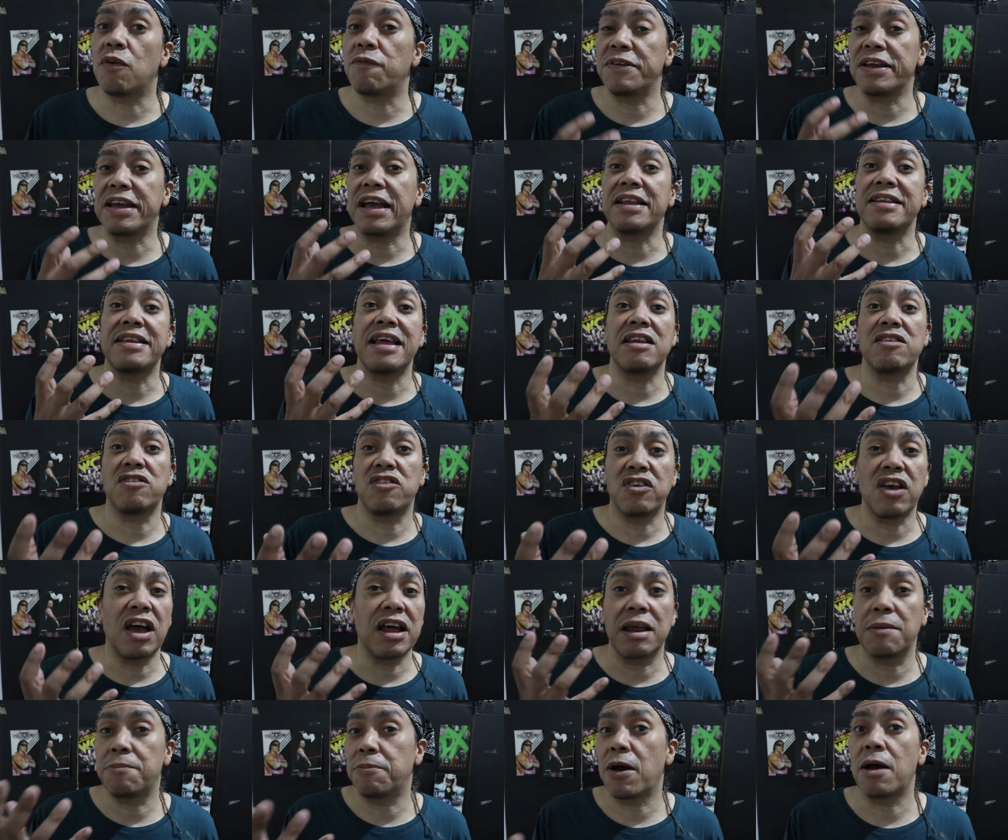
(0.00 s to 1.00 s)
know if I got that
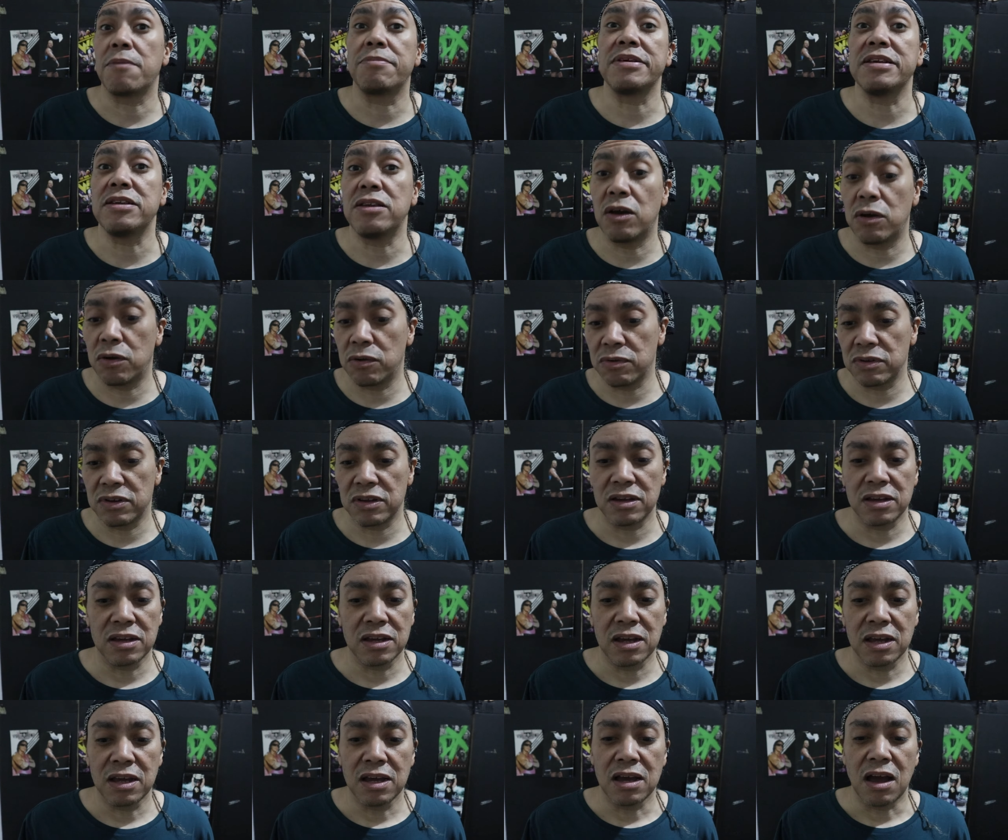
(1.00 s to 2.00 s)
shot. I probably don't.
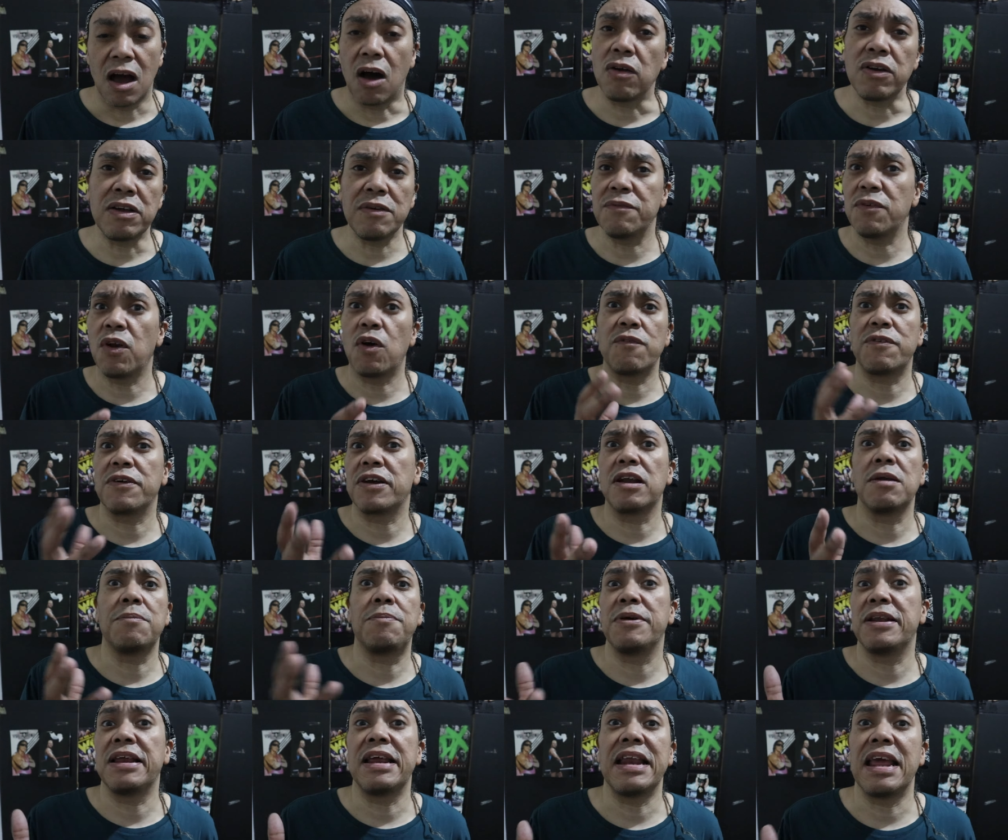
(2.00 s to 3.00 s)
I don't even know if I'm going
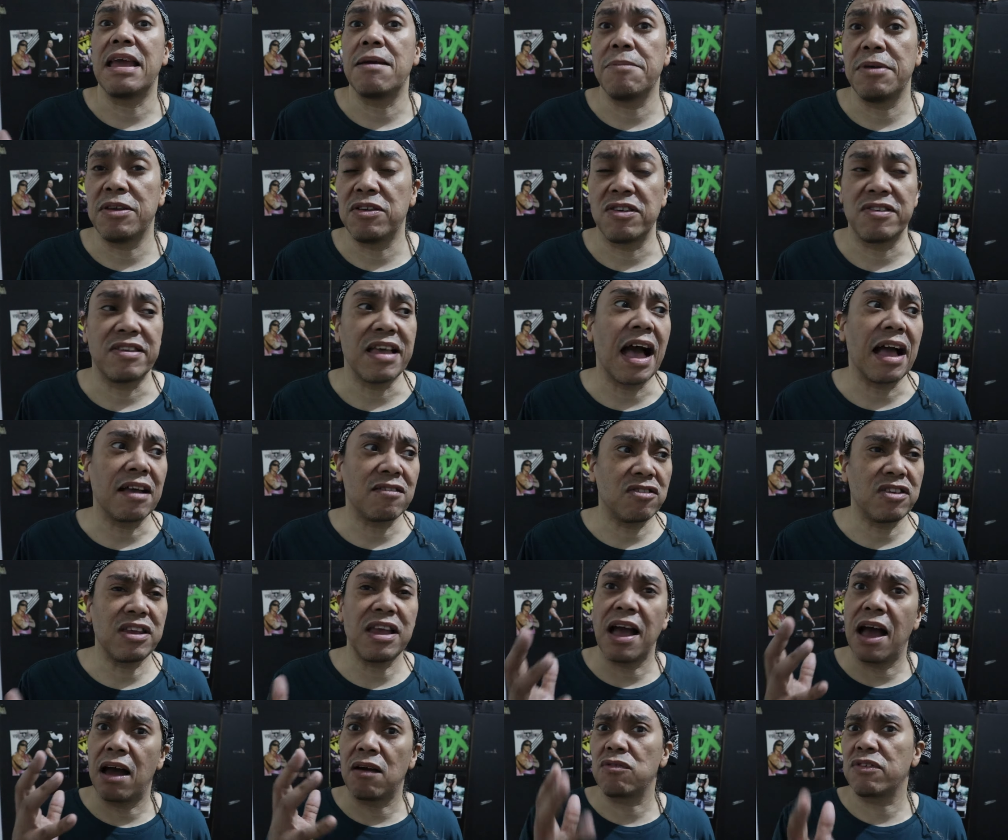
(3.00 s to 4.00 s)
to put any images.
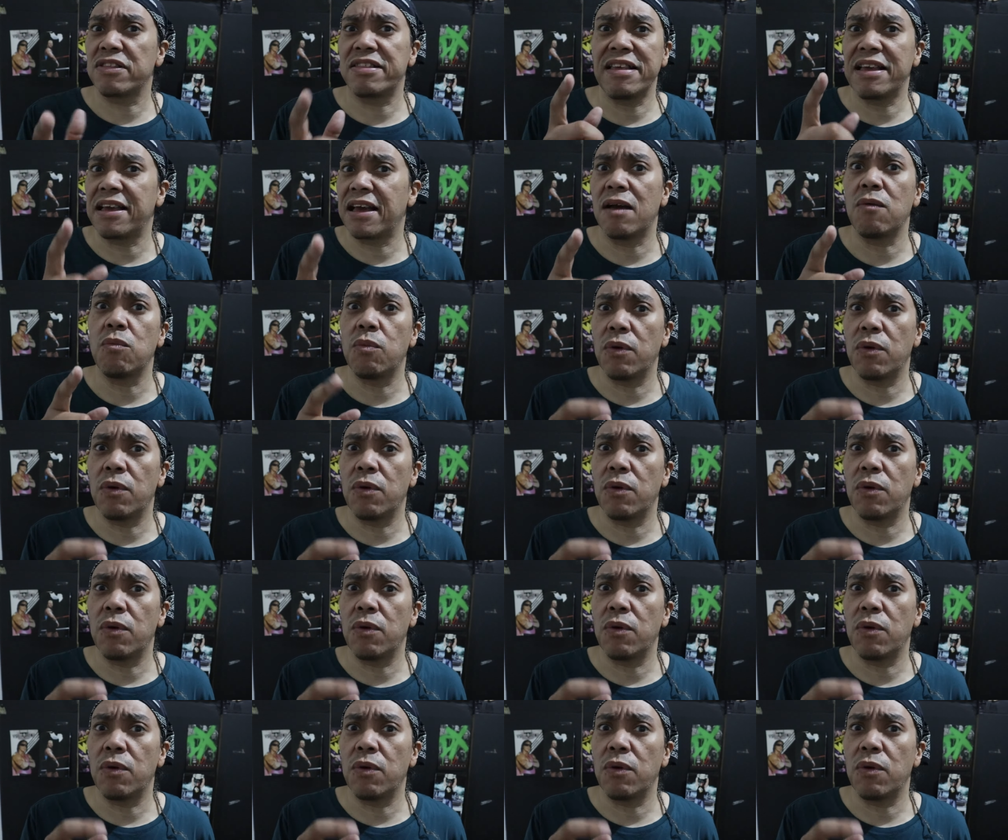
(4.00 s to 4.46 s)
Actually, I don't think I